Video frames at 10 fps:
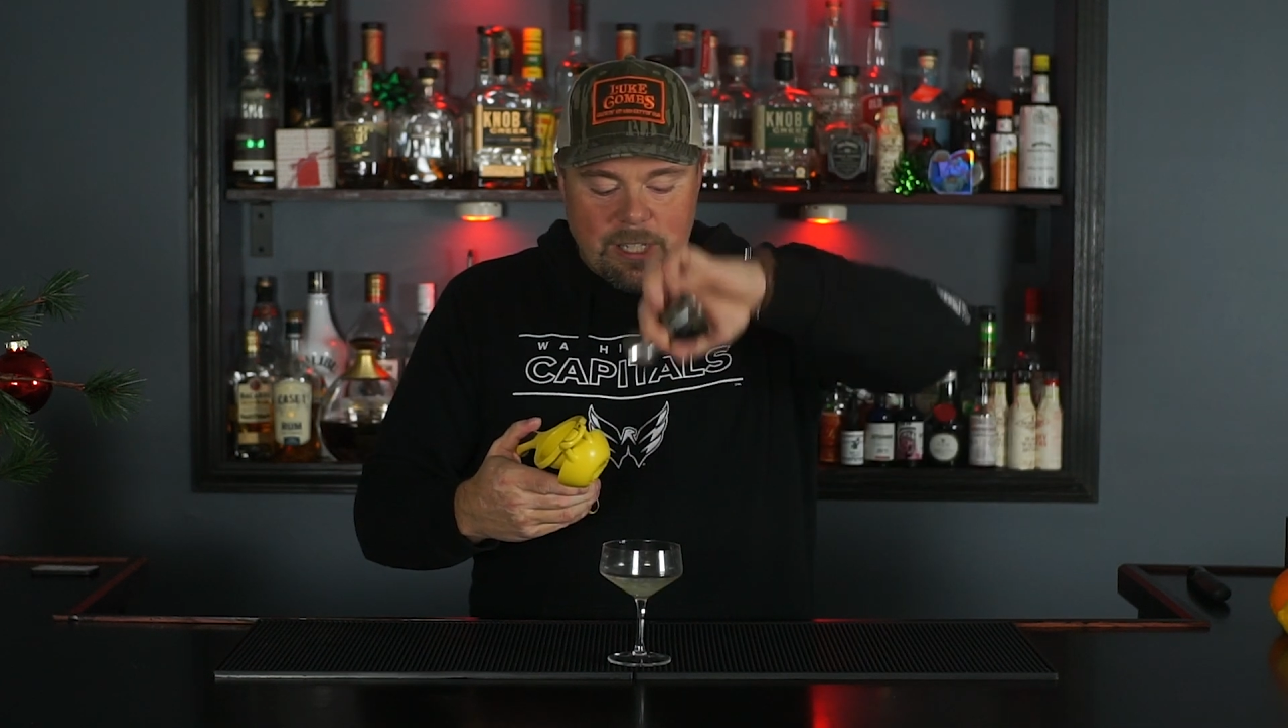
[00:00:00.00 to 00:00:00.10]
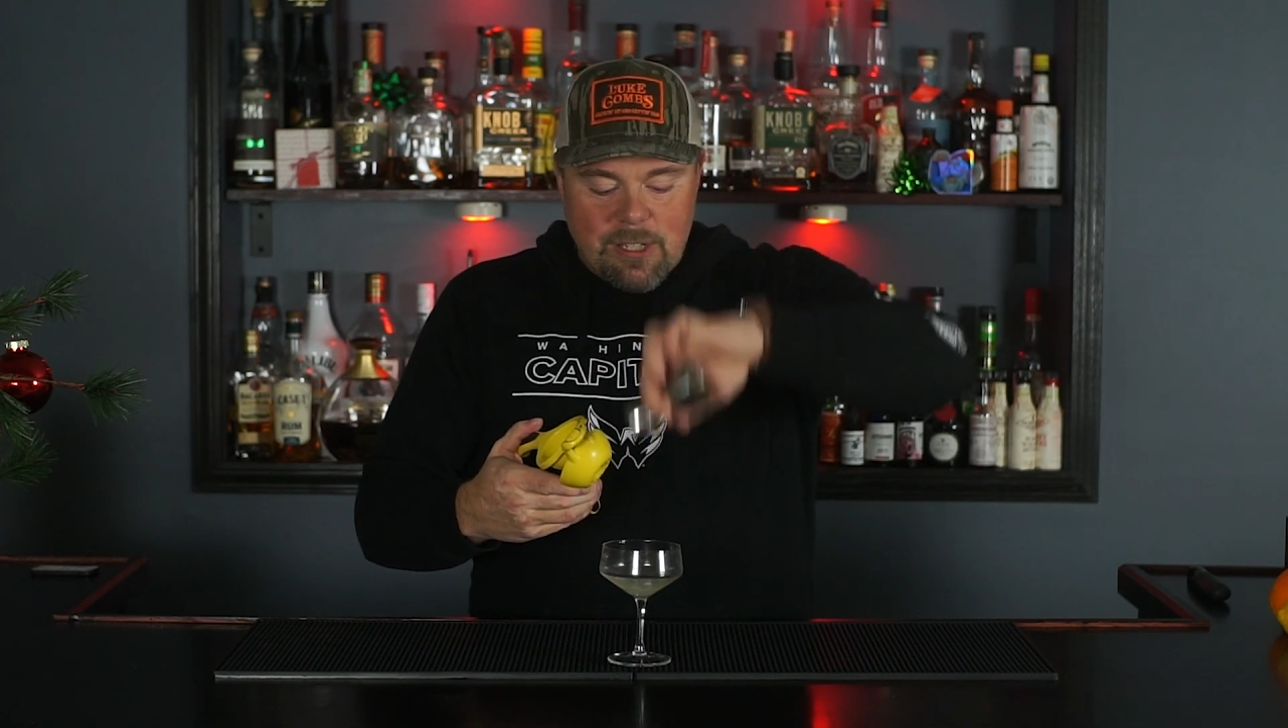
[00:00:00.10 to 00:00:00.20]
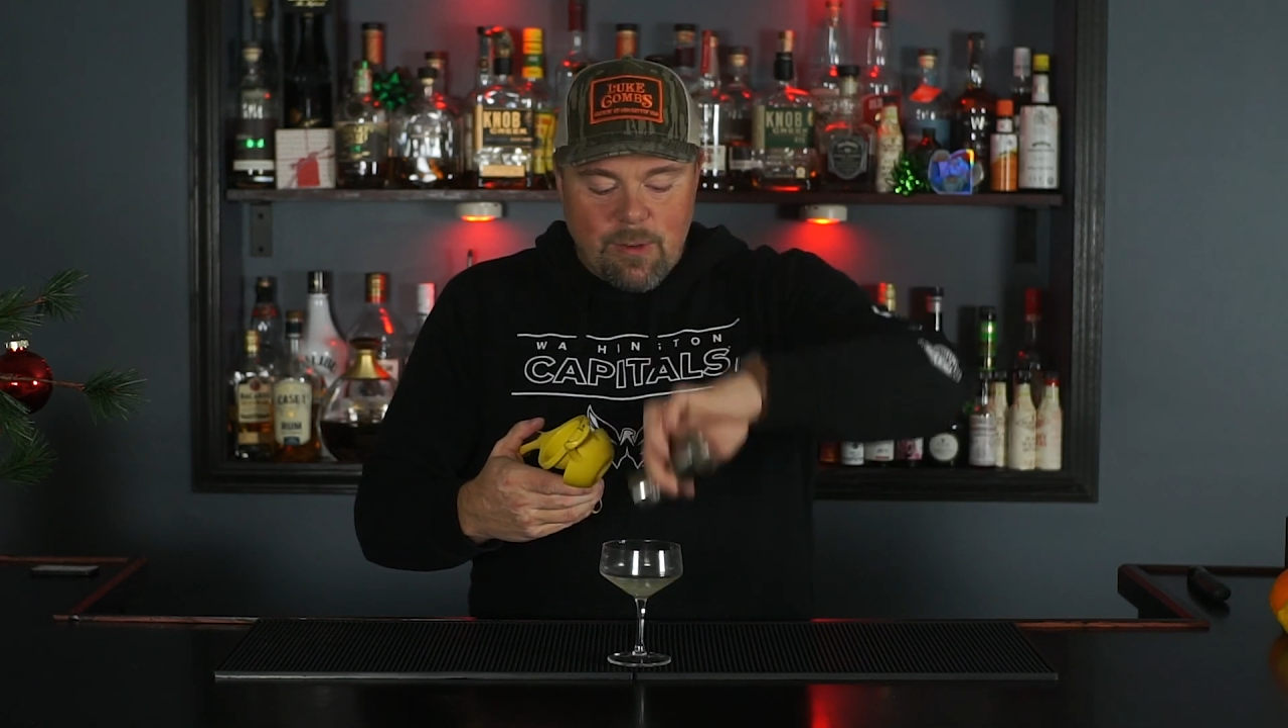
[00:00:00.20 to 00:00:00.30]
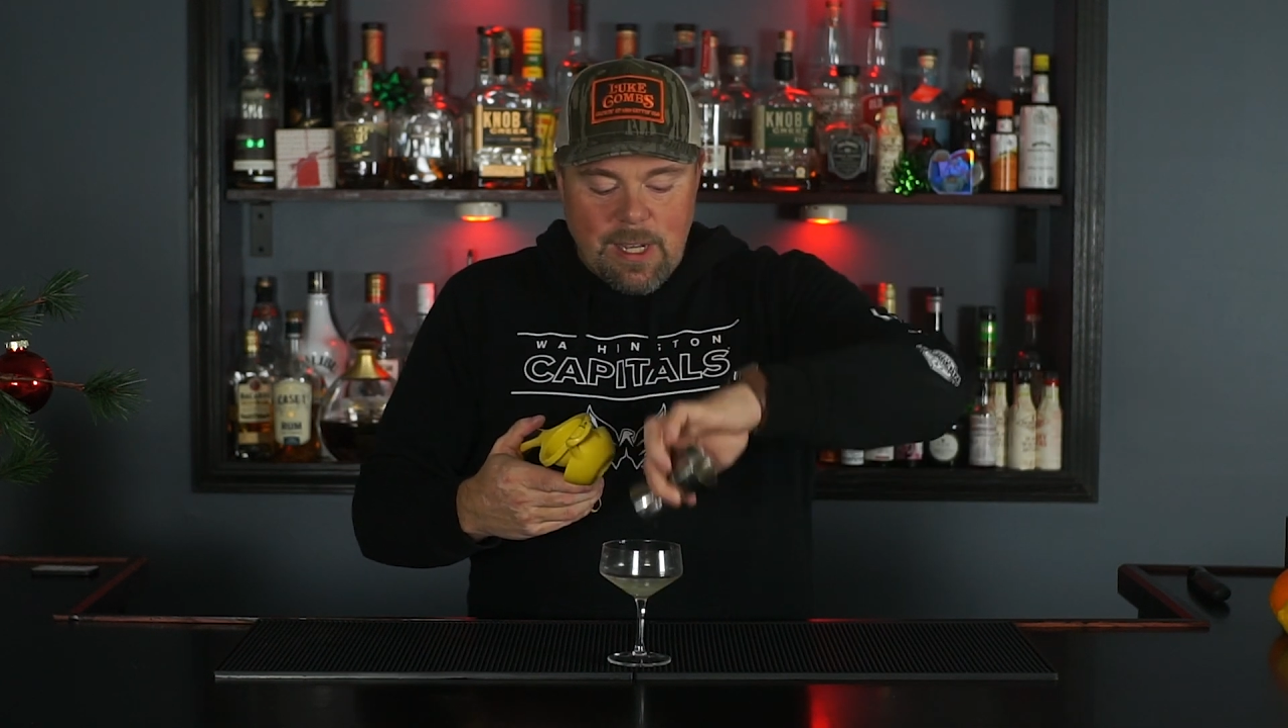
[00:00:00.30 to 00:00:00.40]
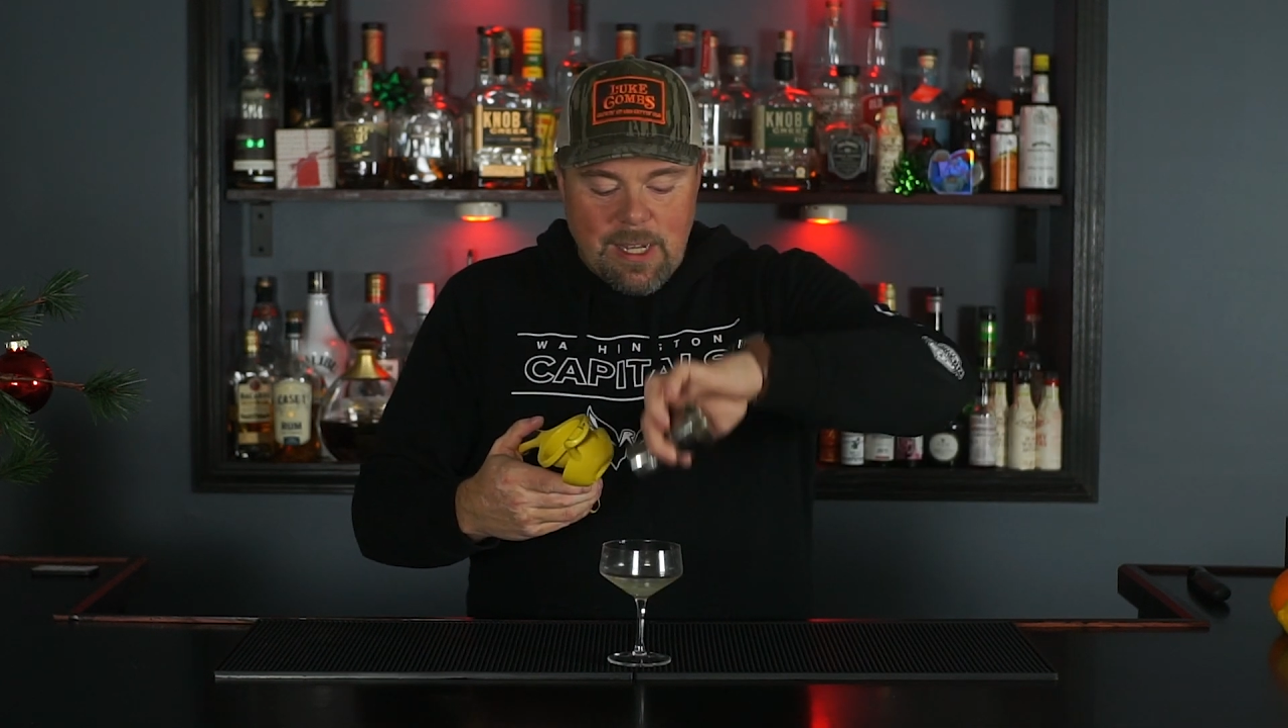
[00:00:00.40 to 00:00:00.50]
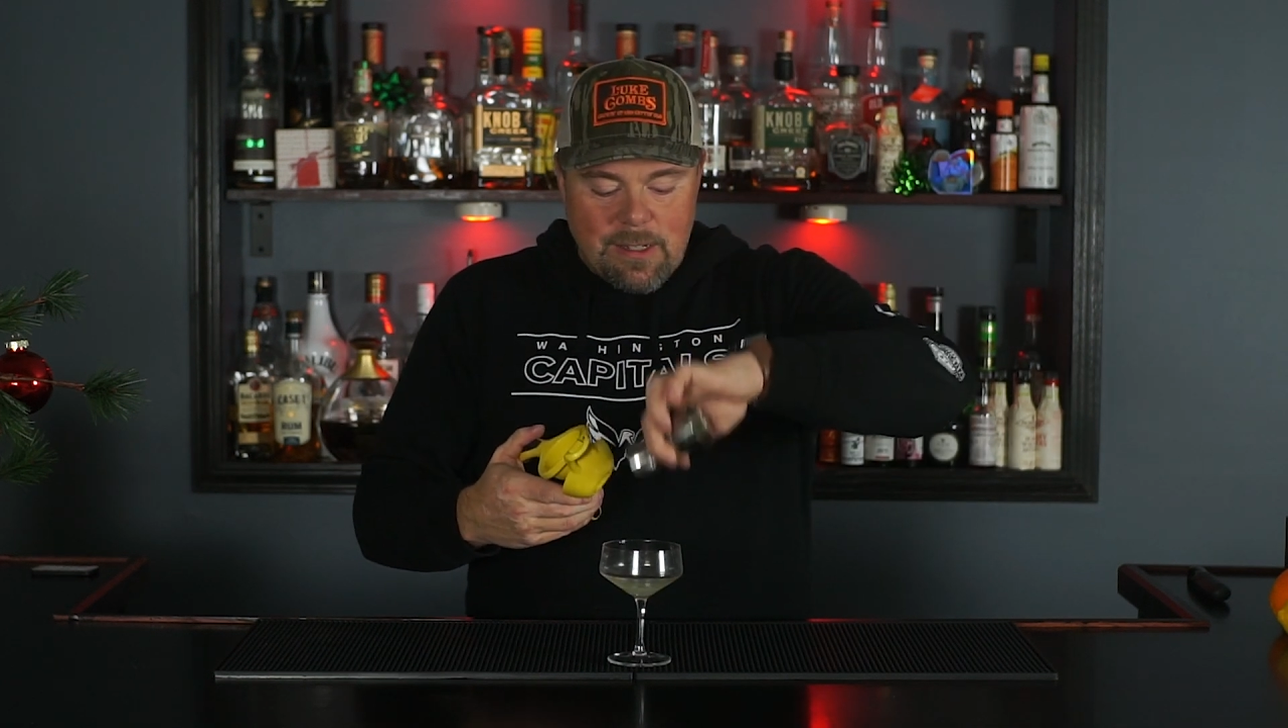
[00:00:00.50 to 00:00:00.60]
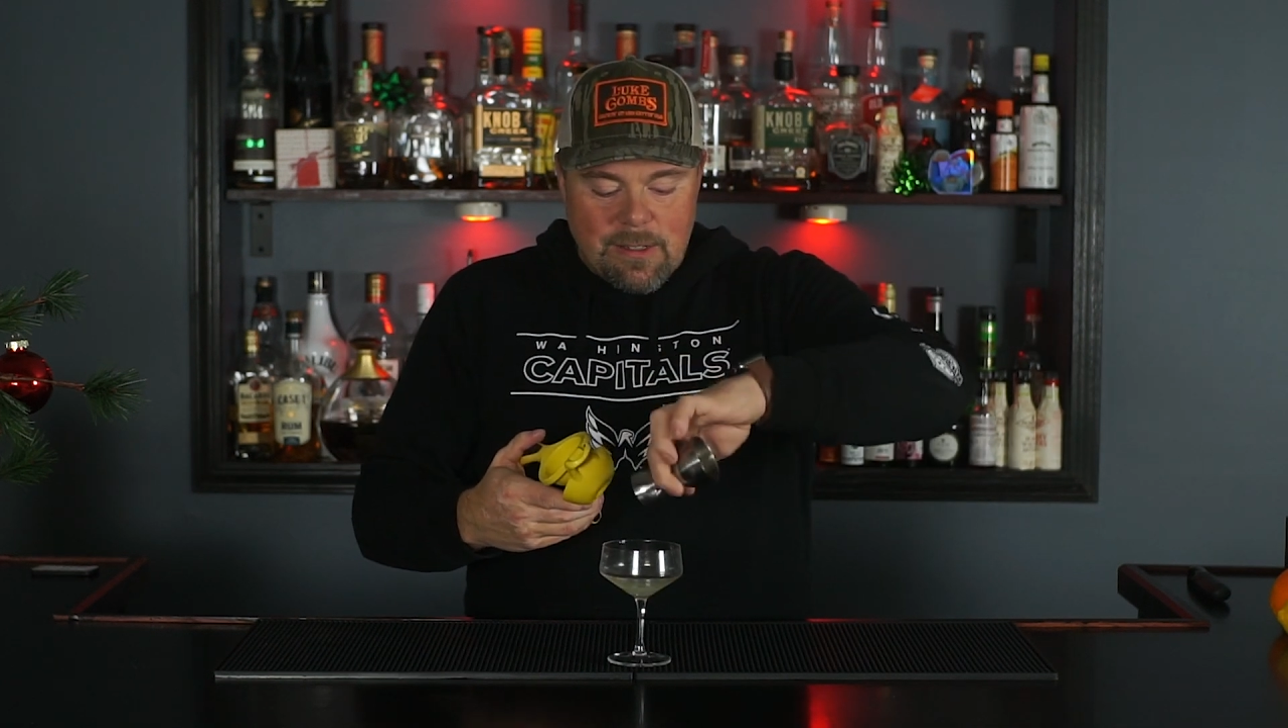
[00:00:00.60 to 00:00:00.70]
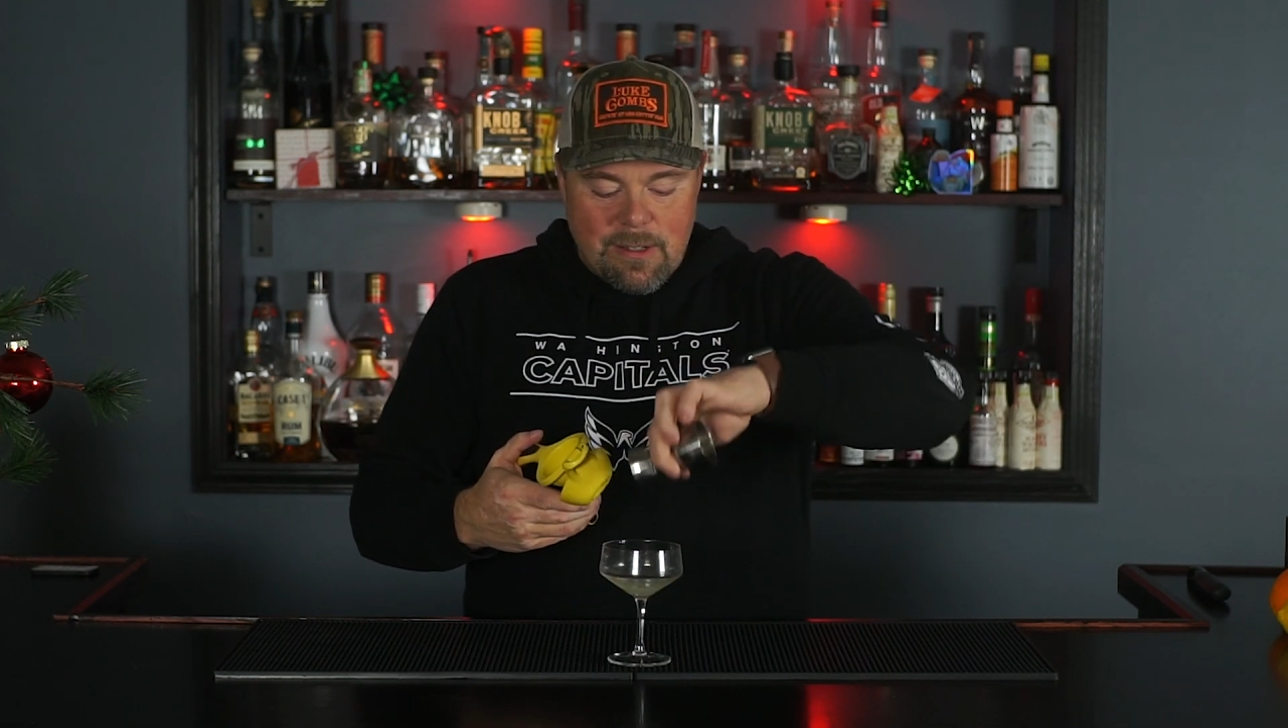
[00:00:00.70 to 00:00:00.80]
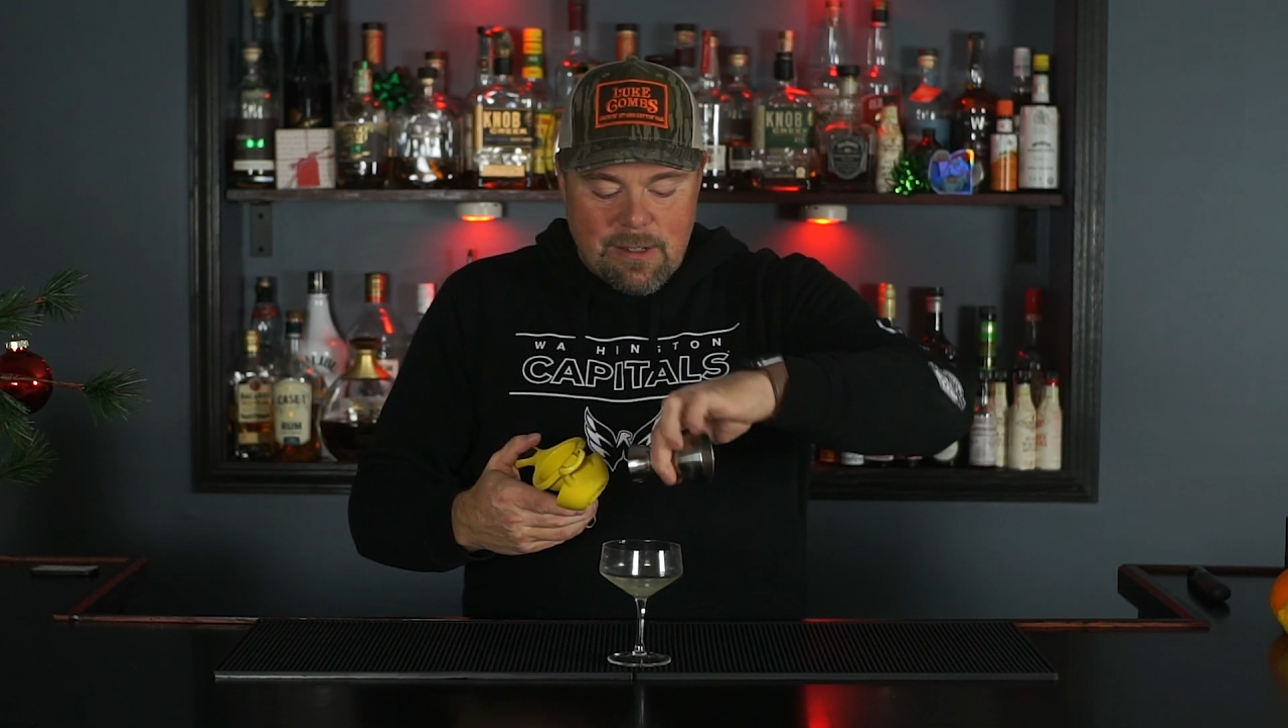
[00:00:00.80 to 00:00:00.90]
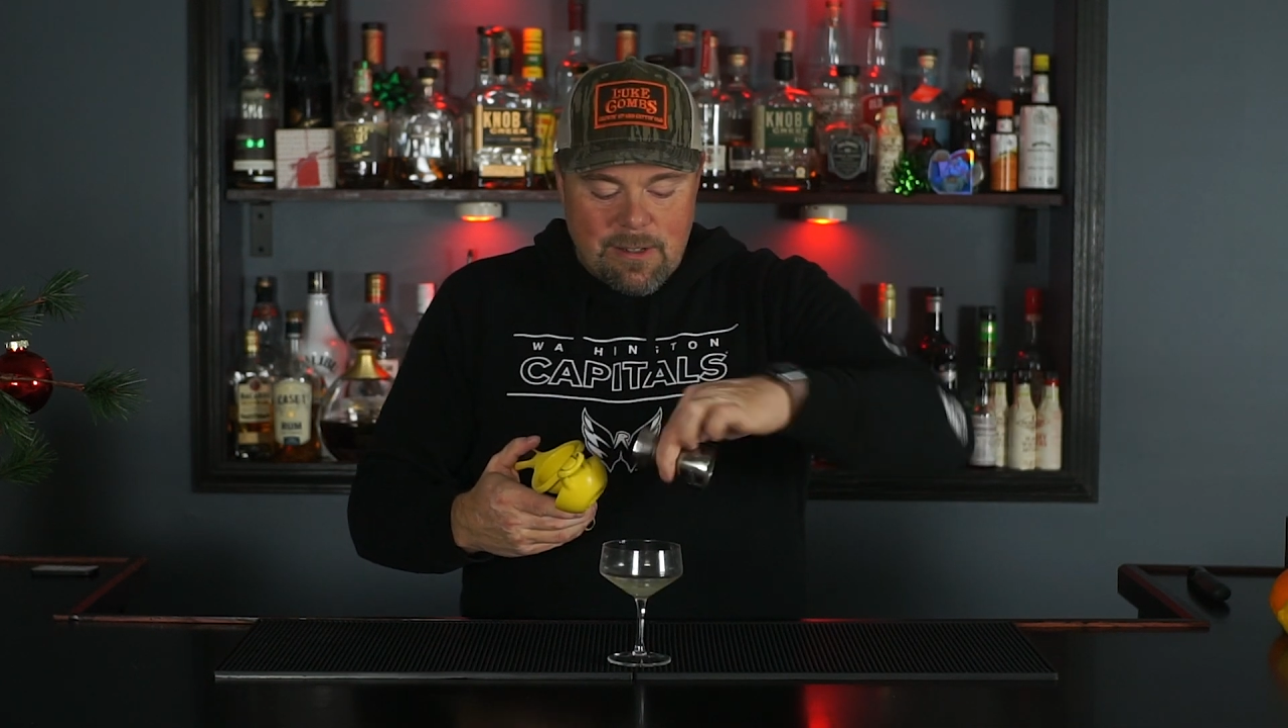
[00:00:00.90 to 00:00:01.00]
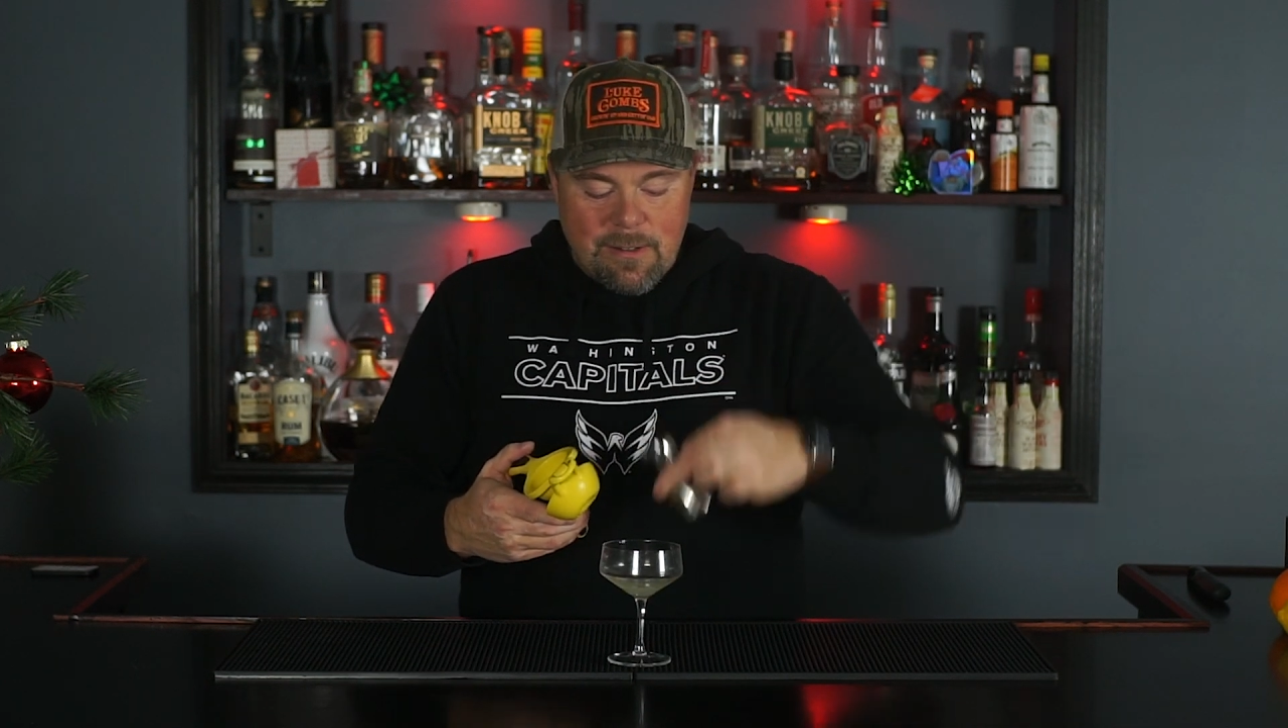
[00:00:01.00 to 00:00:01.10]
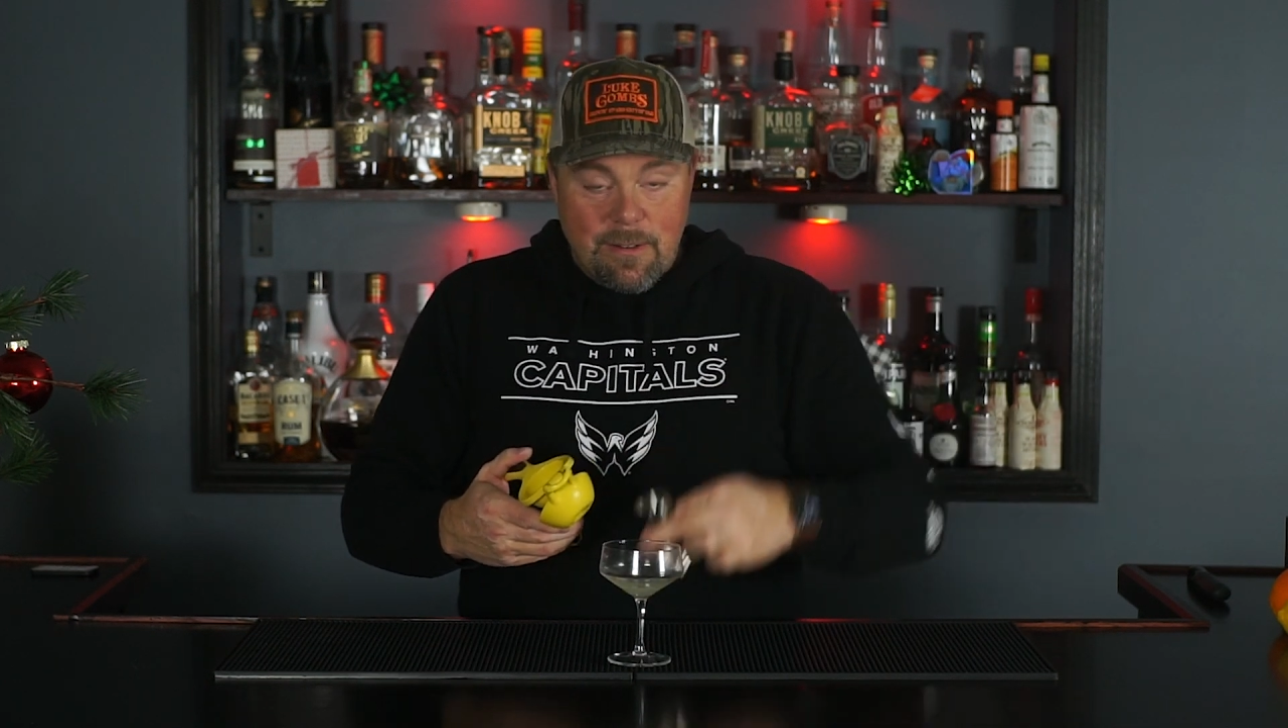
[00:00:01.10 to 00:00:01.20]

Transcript: squeezed,